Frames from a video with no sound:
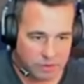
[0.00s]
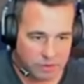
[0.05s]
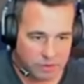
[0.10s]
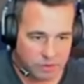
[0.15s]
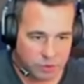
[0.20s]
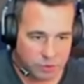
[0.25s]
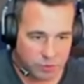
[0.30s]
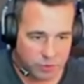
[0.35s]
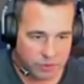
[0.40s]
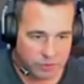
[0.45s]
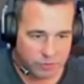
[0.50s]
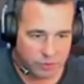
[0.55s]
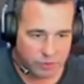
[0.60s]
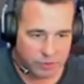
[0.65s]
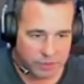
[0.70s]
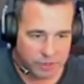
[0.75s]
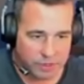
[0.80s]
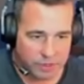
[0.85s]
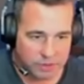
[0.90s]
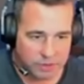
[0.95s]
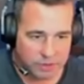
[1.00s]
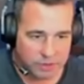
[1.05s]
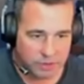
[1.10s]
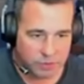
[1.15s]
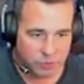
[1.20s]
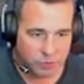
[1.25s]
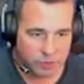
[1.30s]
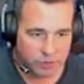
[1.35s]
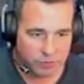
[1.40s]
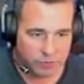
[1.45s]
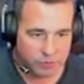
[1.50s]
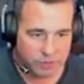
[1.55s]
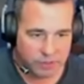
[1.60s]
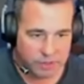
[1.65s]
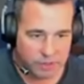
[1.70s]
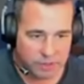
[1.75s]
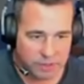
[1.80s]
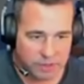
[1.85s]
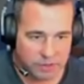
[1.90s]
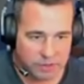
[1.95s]
24,000,
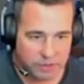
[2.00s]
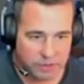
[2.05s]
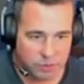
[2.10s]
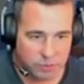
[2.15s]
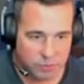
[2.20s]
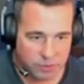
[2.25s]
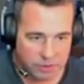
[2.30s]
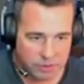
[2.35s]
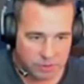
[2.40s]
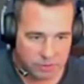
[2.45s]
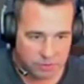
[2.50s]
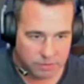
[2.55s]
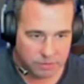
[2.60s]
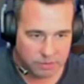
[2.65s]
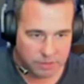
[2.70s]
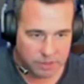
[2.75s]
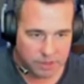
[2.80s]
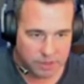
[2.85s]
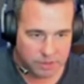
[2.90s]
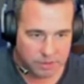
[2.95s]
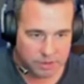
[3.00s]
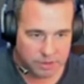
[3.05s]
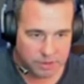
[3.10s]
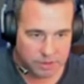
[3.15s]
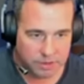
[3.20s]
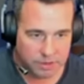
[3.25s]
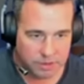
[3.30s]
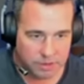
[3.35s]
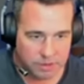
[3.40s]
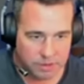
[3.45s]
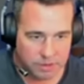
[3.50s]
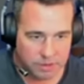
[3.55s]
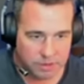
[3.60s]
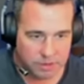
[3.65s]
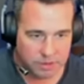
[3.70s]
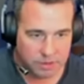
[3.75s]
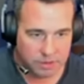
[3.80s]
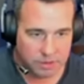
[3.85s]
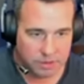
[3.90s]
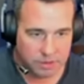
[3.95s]
23,000, 22,000.
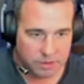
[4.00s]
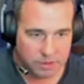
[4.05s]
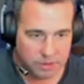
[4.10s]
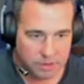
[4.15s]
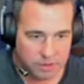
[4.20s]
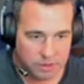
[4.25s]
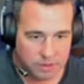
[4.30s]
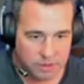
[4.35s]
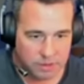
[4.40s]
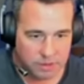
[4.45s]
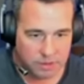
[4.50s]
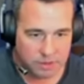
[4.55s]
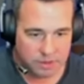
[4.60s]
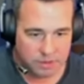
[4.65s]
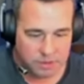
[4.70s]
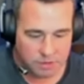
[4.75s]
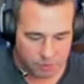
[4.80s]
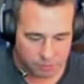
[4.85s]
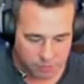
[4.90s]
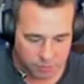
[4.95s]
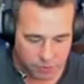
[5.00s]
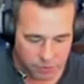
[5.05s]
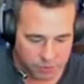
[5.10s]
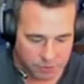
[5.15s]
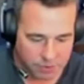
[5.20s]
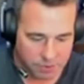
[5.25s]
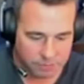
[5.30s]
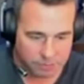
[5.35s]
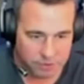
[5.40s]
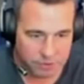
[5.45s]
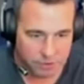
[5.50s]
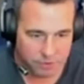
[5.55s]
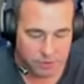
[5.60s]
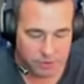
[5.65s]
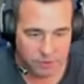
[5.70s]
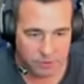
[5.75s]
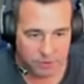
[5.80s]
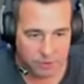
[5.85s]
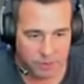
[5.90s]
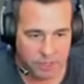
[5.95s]
Let's start pulling up so we
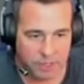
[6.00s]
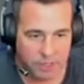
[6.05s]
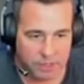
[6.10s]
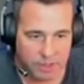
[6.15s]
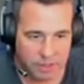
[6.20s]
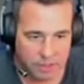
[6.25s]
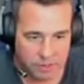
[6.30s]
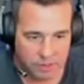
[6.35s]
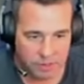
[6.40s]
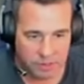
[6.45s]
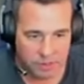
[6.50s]
do not get in